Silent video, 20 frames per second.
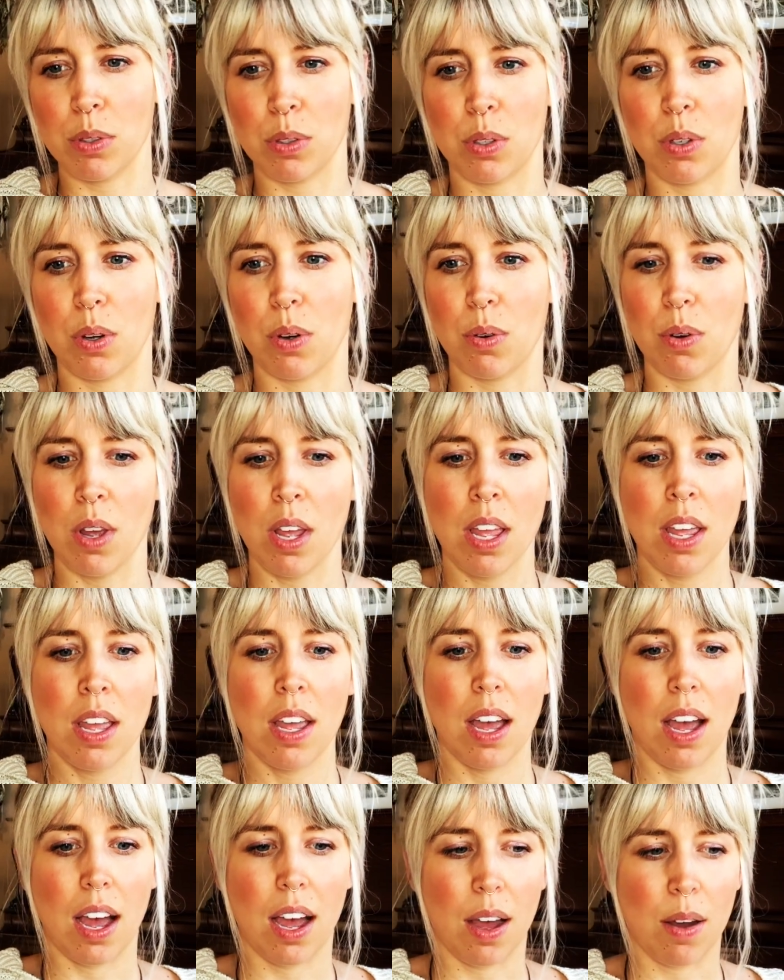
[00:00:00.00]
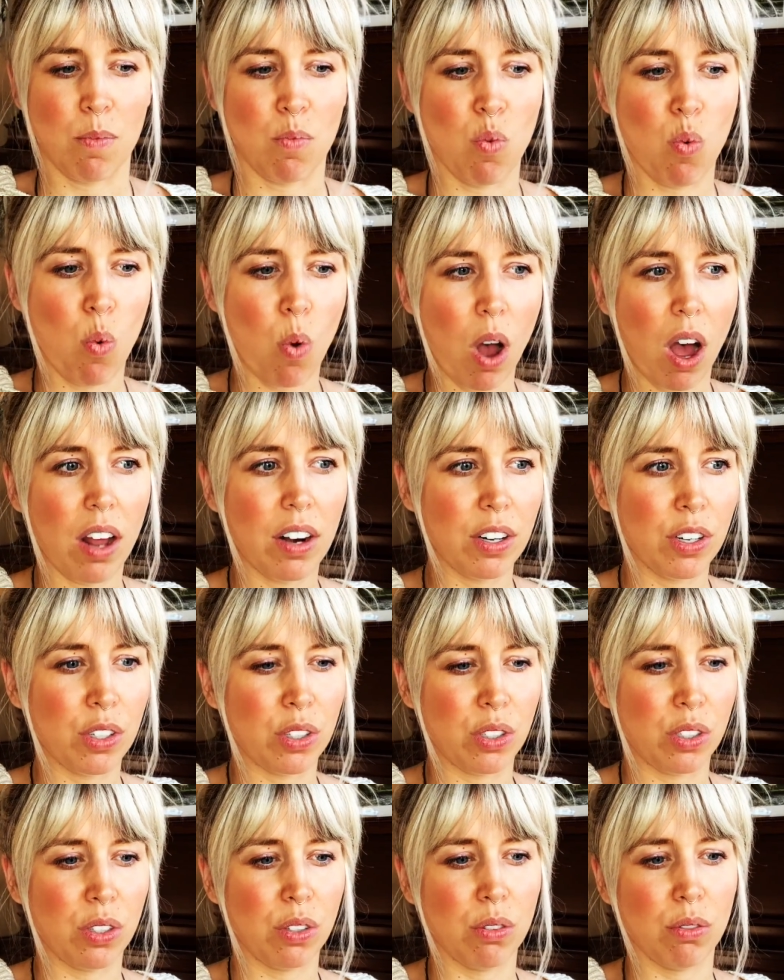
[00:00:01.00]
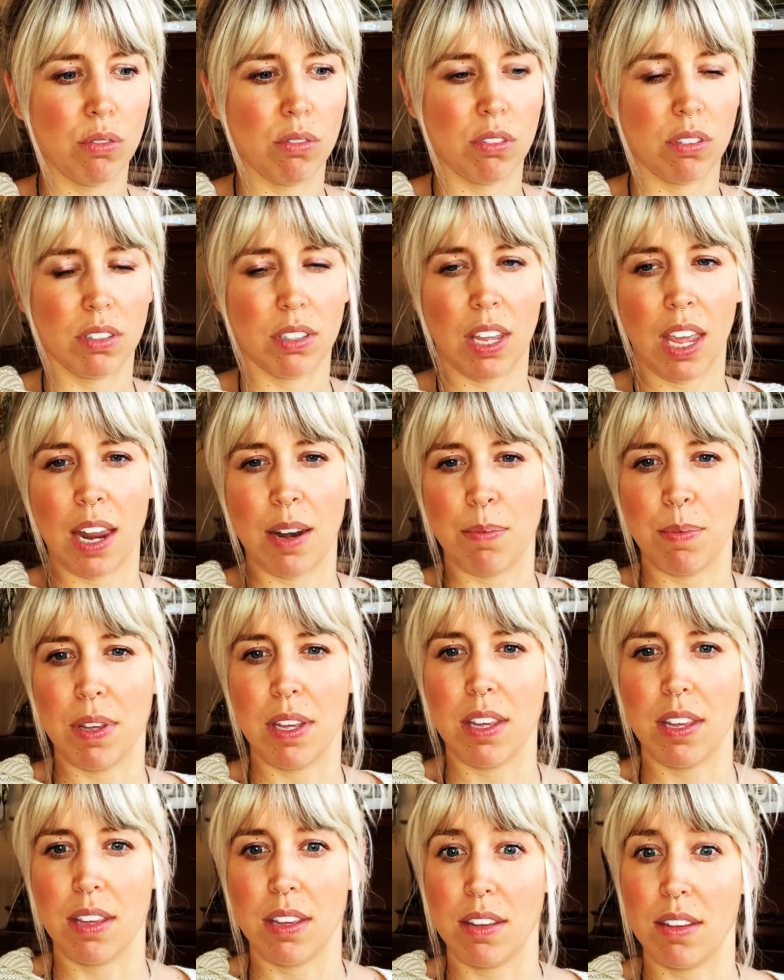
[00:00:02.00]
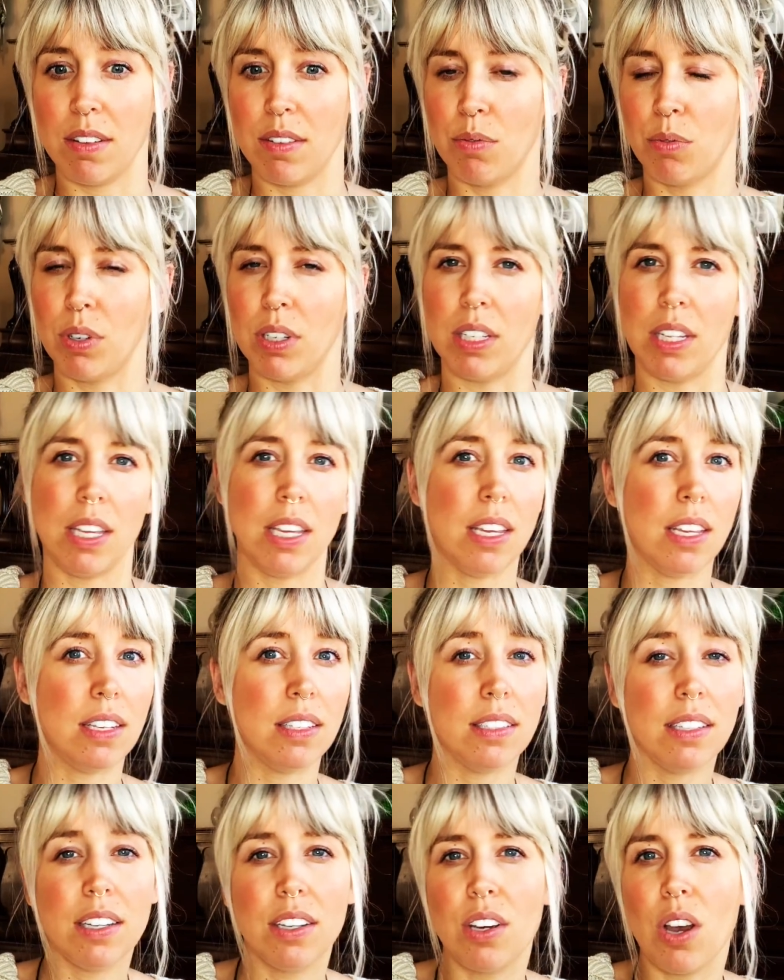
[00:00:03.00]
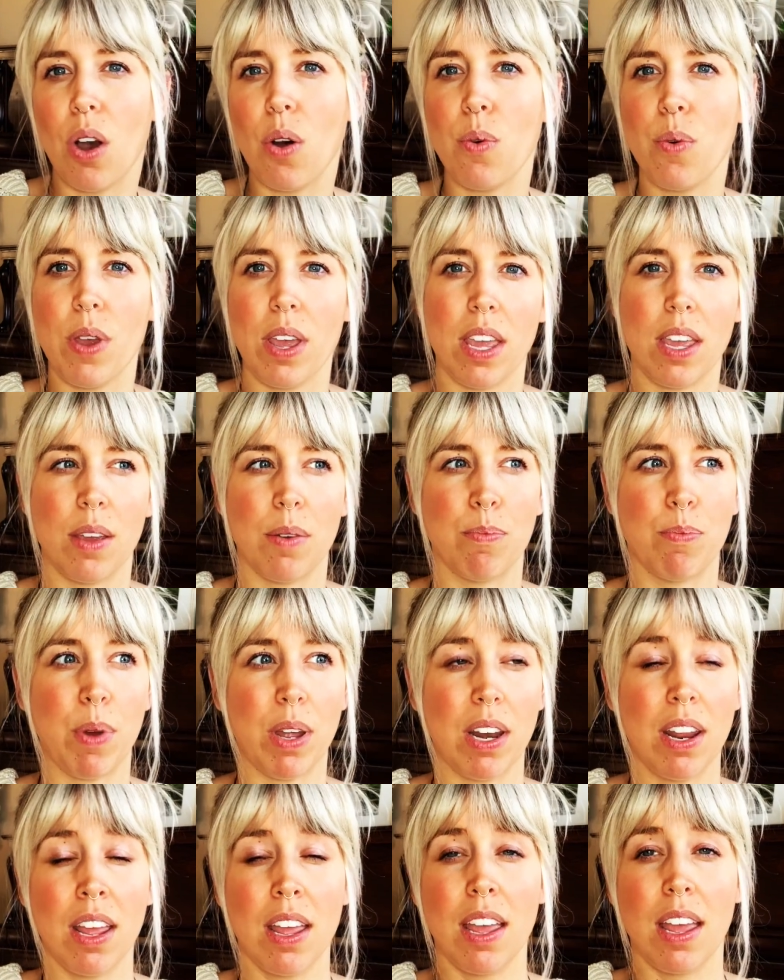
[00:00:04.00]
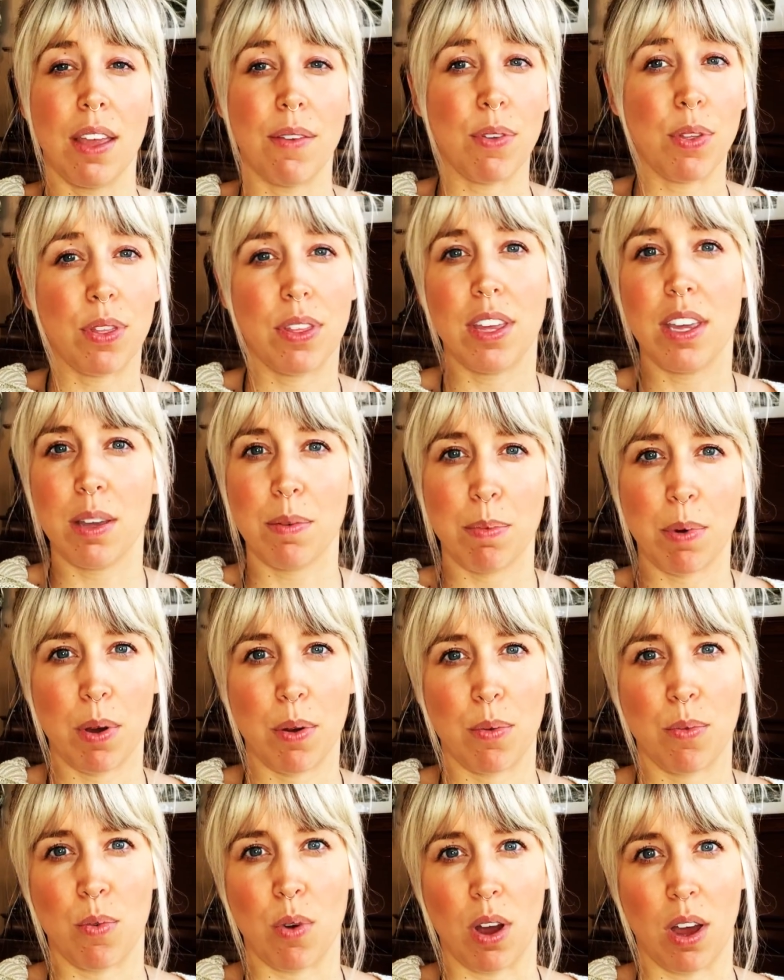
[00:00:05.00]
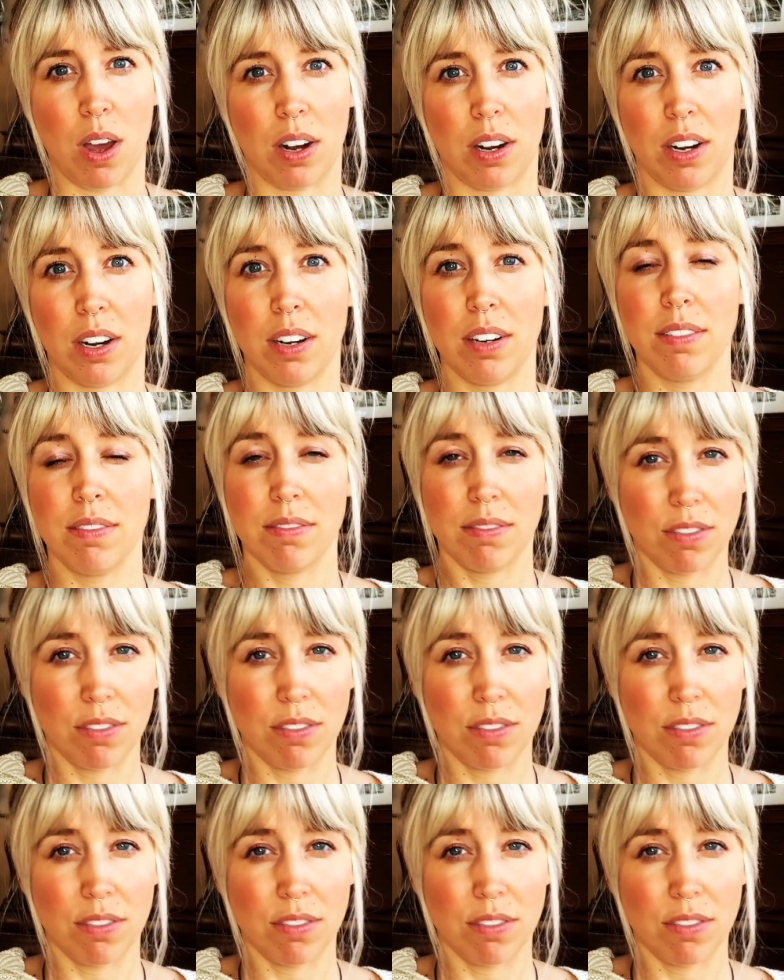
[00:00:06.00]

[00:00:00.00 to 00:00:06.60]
So water suits can be really easygoing, but if you think about water,